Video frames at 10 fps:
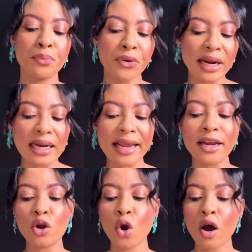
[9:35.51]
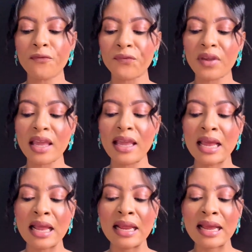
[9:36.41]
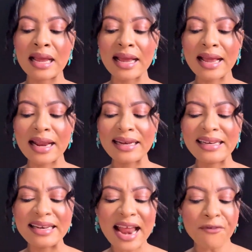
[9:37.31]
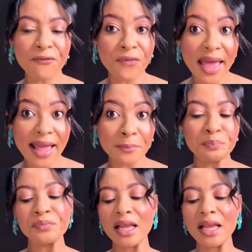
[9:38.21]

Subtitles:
praline, coffee, nafe.